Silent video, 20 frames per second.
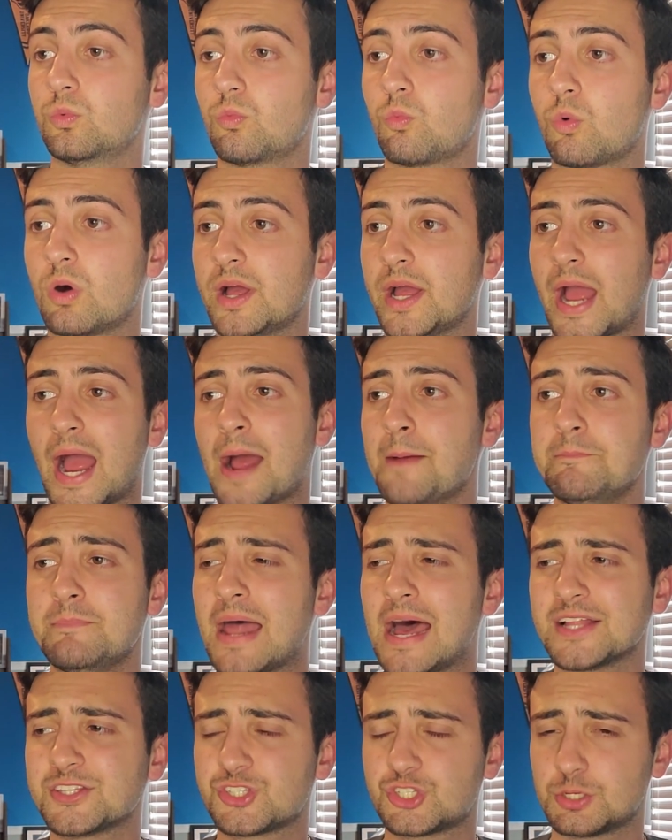what I'm
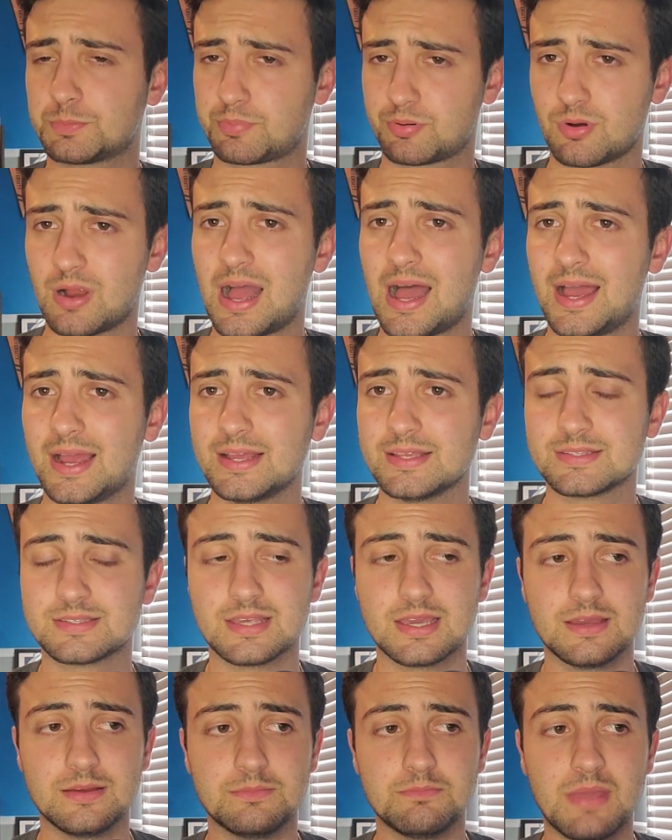not surprised
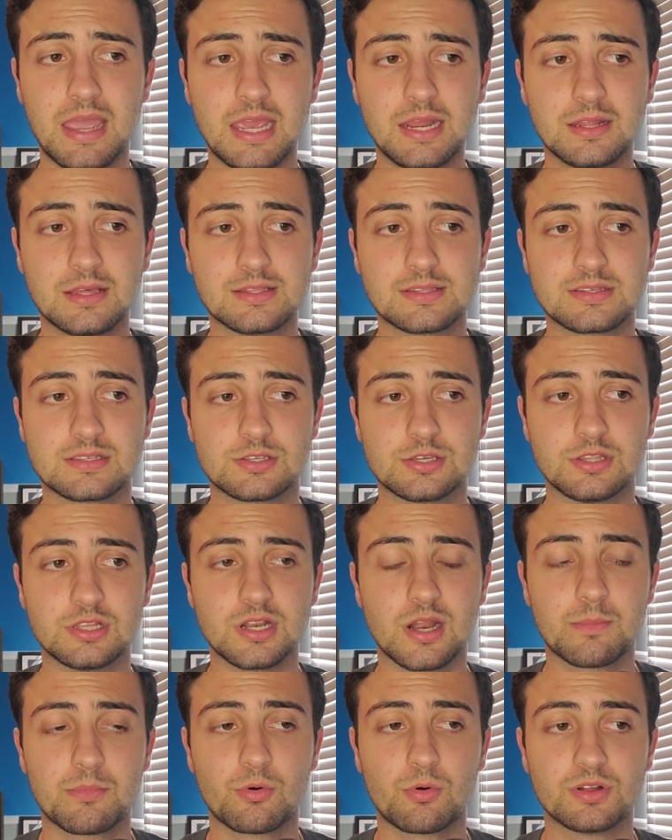they made it to the
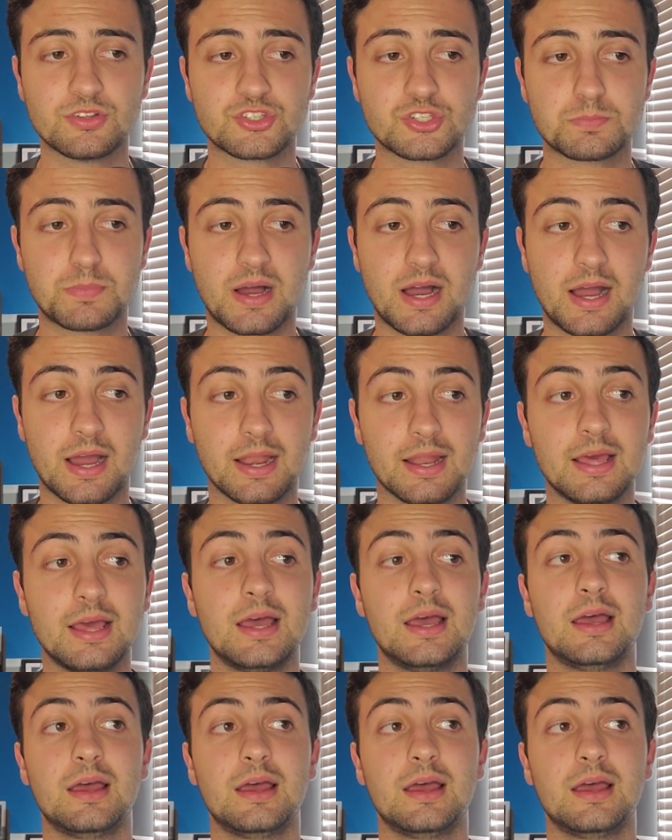number 1 spot,